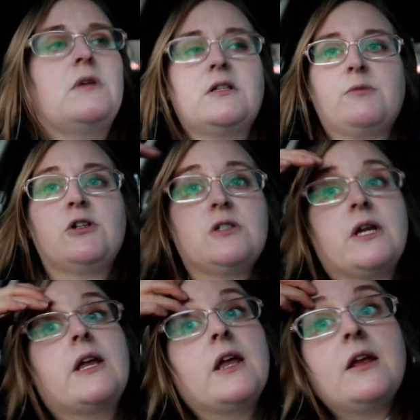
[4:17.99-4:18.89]
as much as
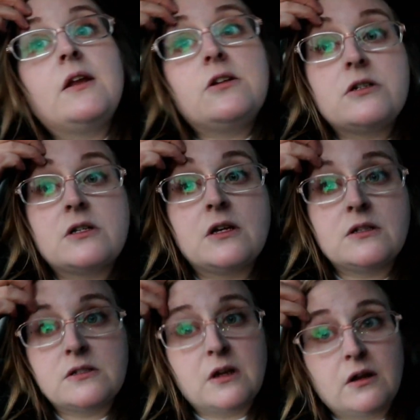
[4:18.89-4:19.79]
I can just
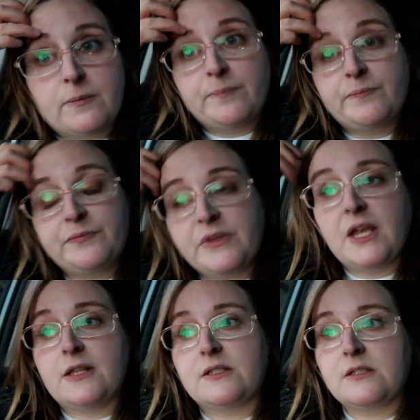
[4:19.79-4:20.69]
because um,
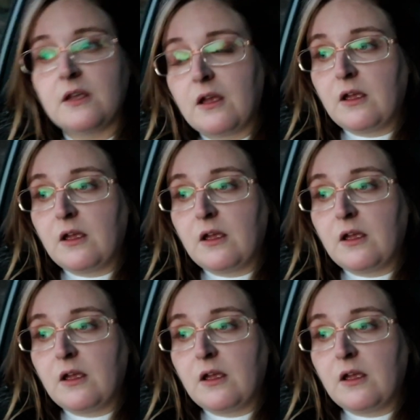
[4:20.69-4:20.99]
it's